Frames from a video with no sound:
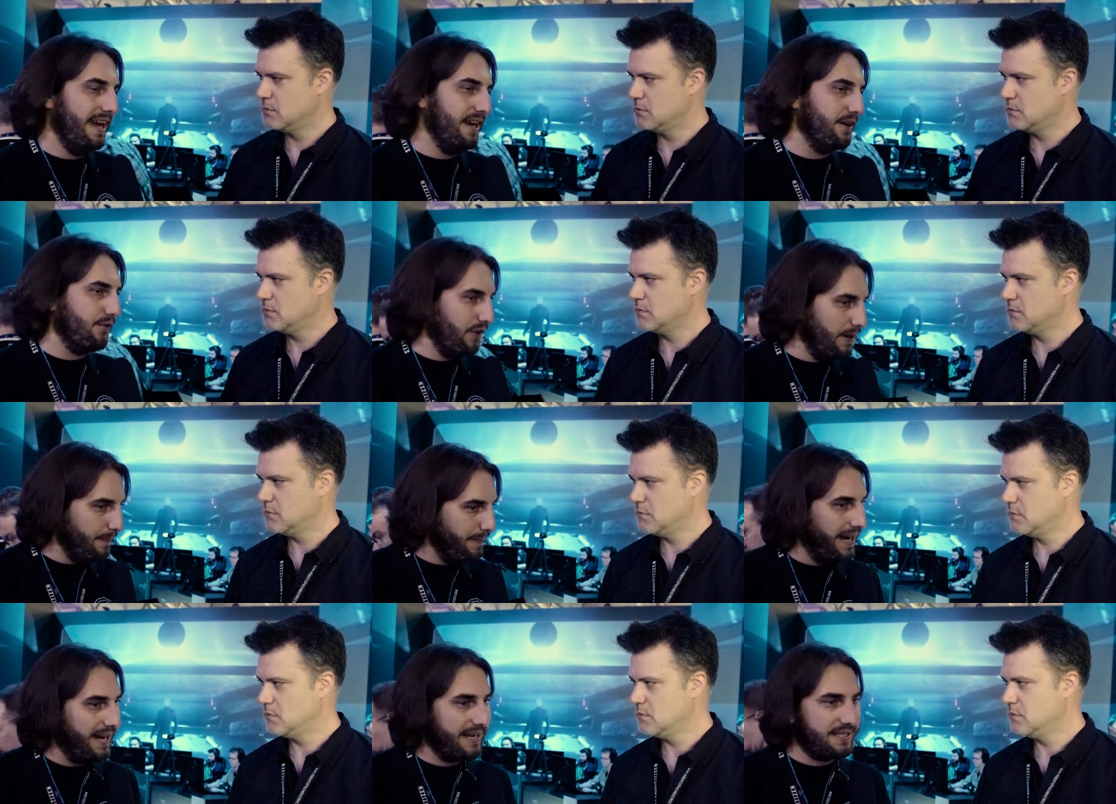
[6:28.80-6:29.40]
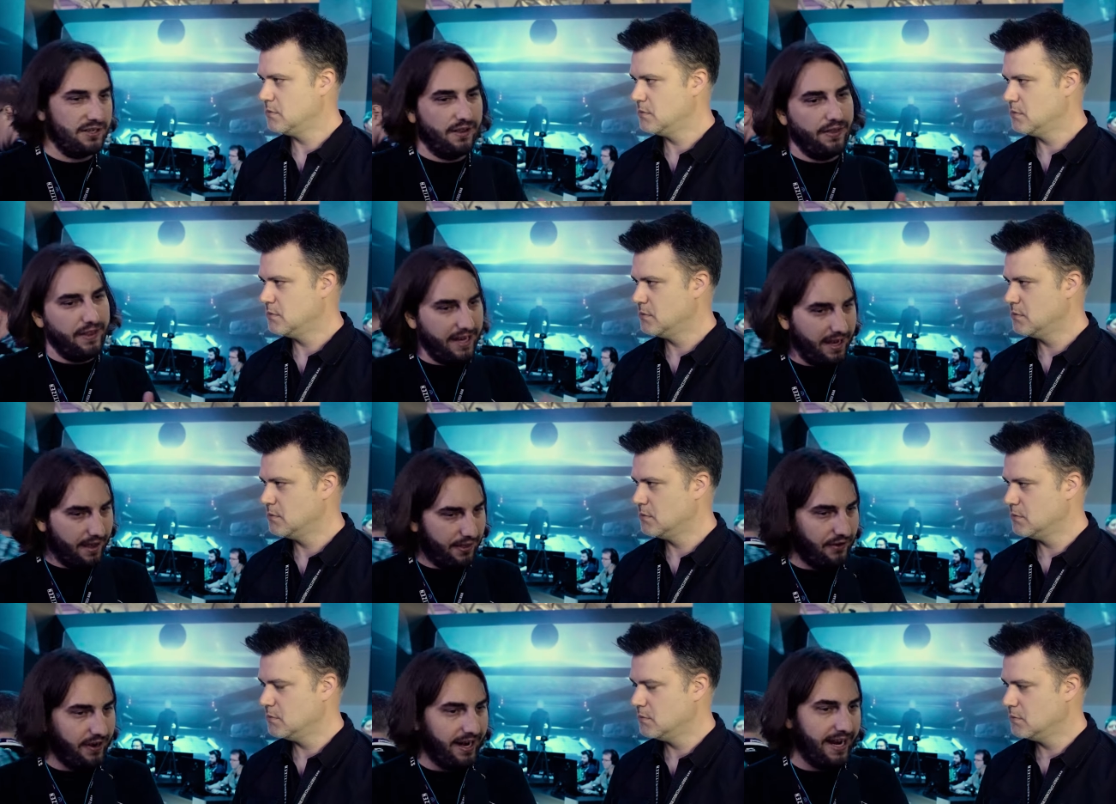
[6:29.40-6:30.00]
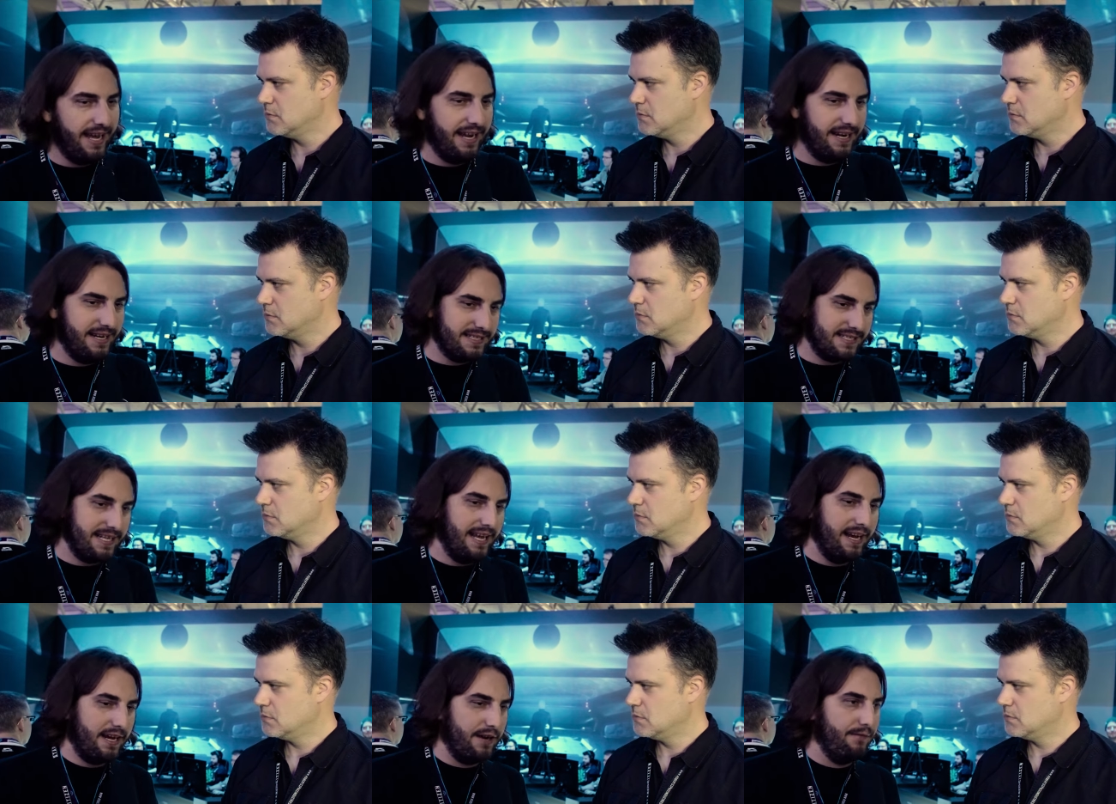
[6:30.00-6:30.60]
Speaker 1: And Grim Hex, on the other hand,
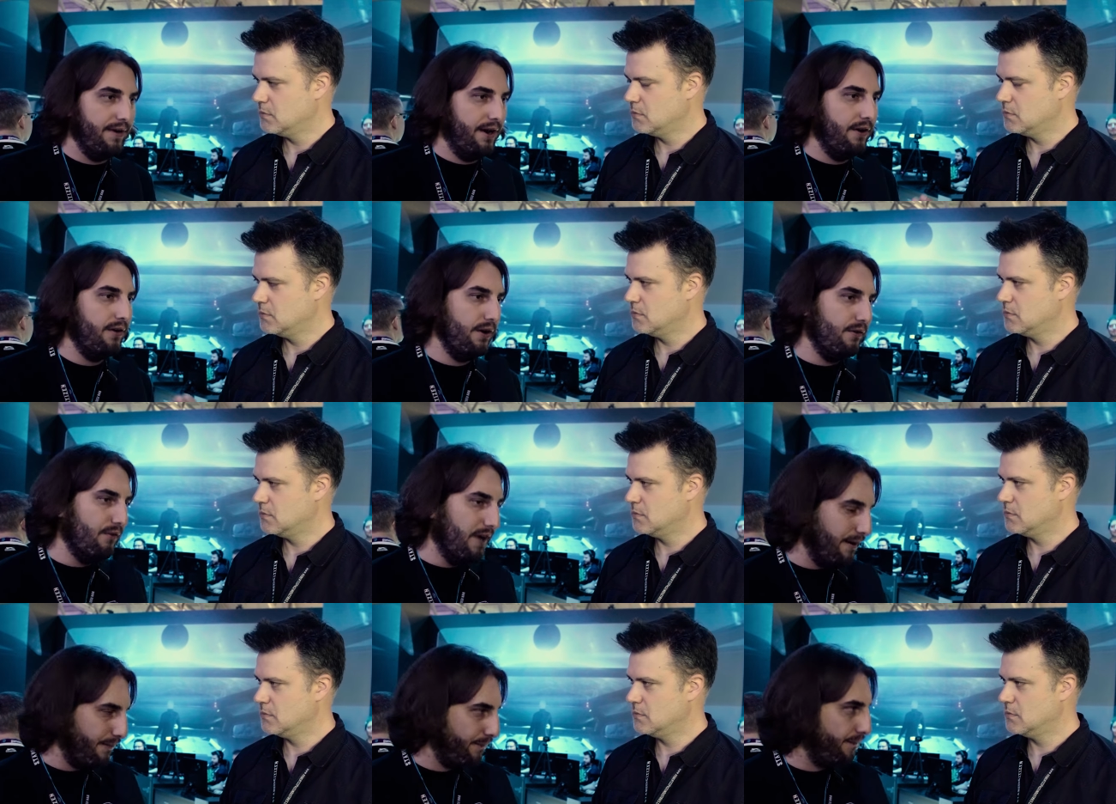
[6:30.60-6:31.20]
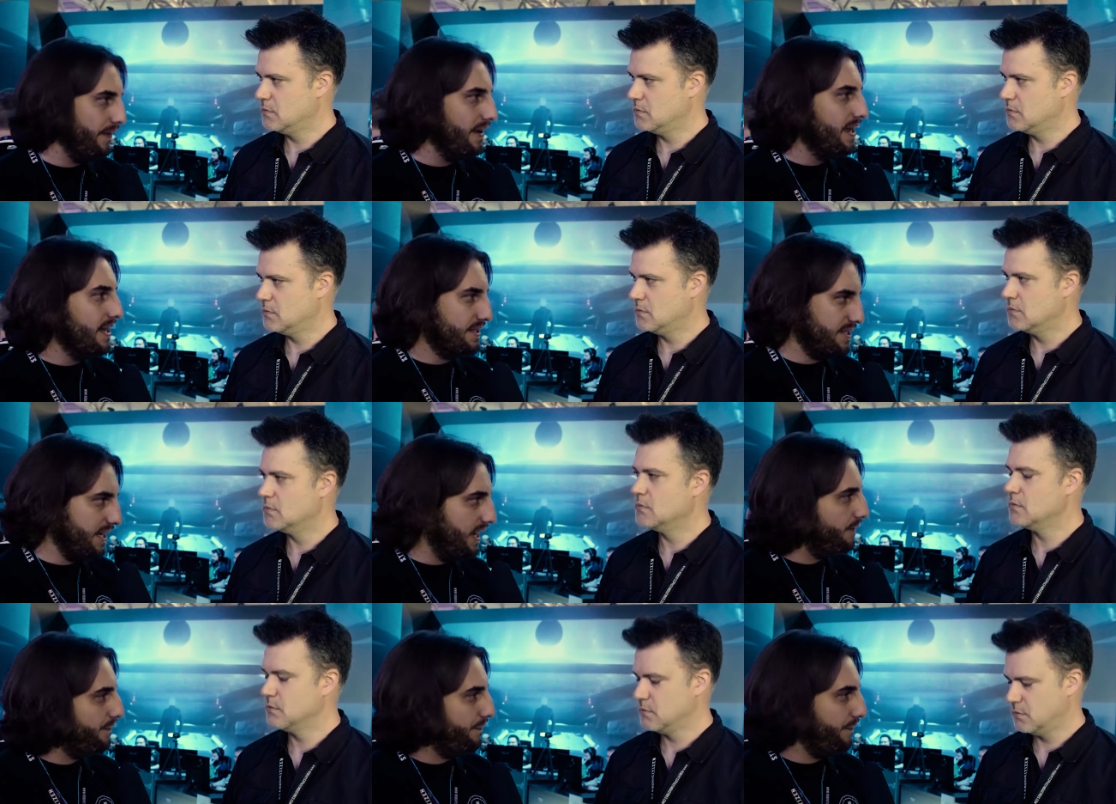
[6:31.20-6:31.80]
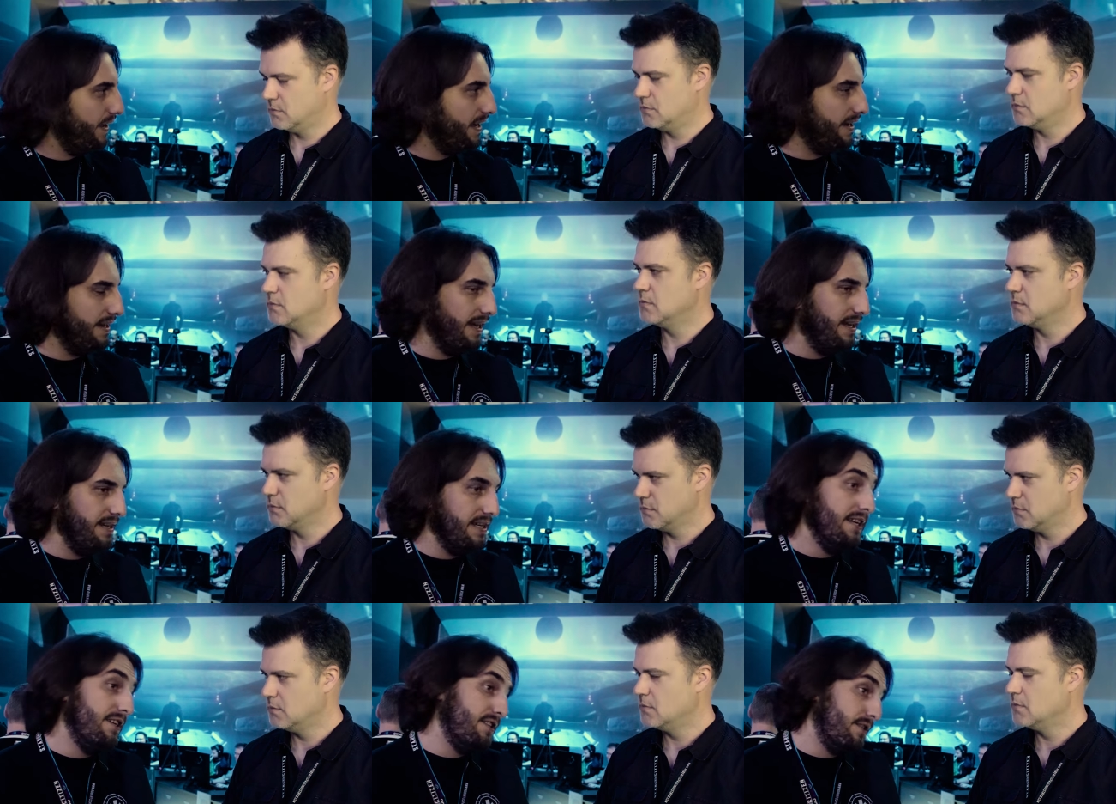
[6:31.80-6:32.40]
is like a very rough, tough, and,
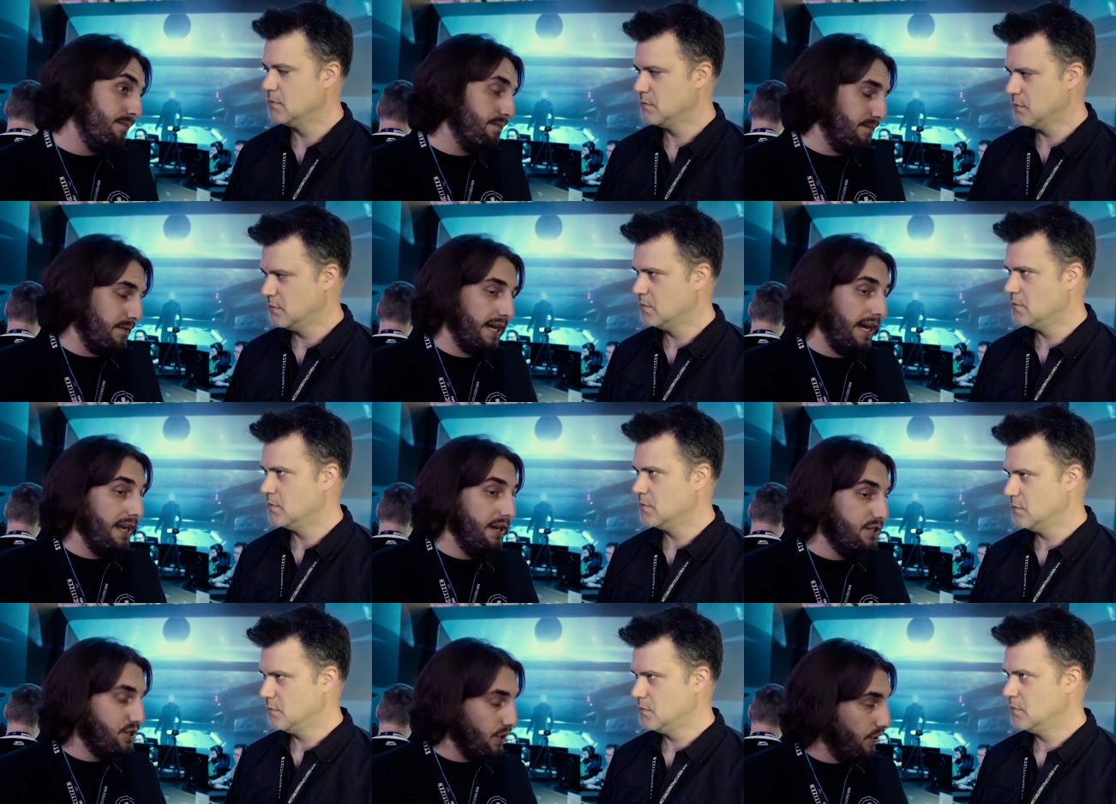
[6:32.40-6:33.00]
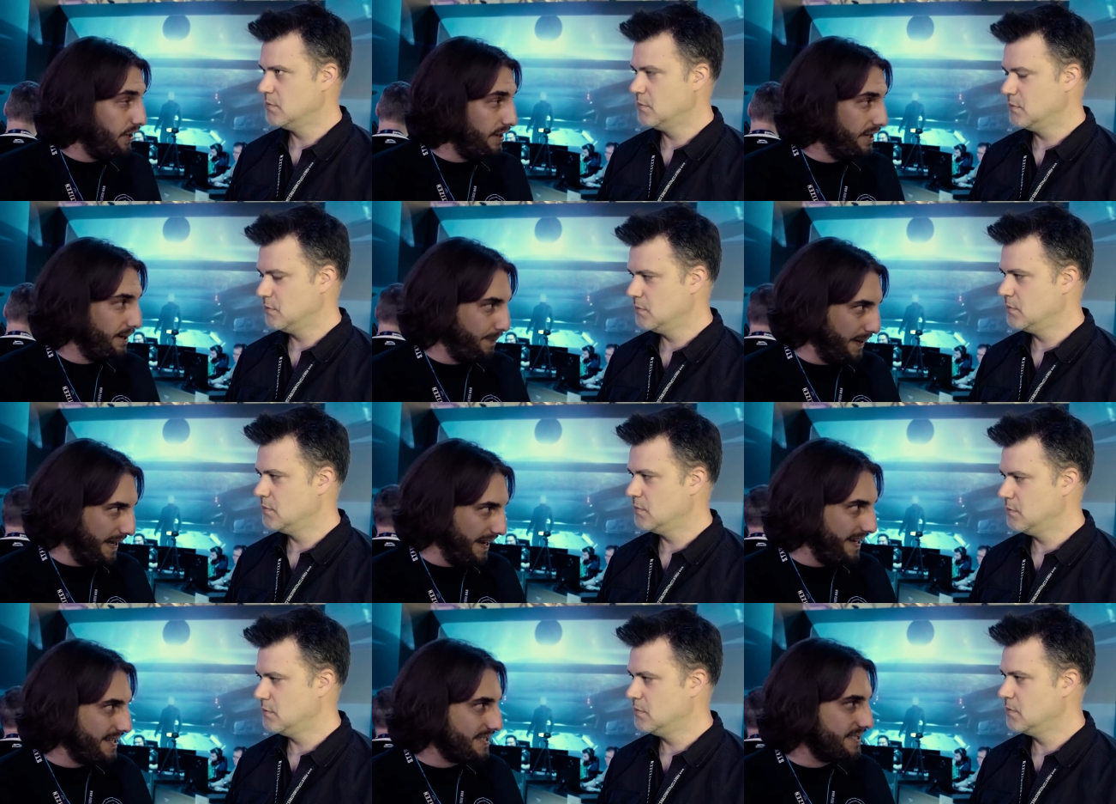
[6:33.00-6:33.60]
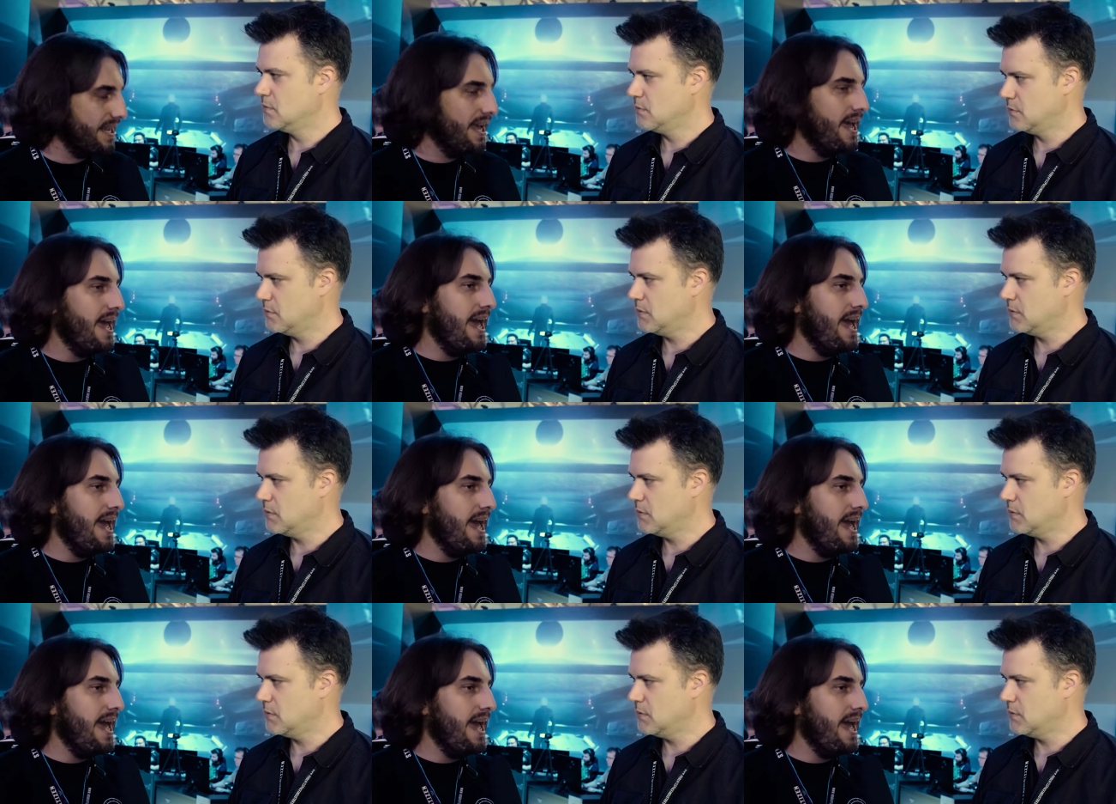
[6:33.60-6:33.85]
and, and kind of dirty place.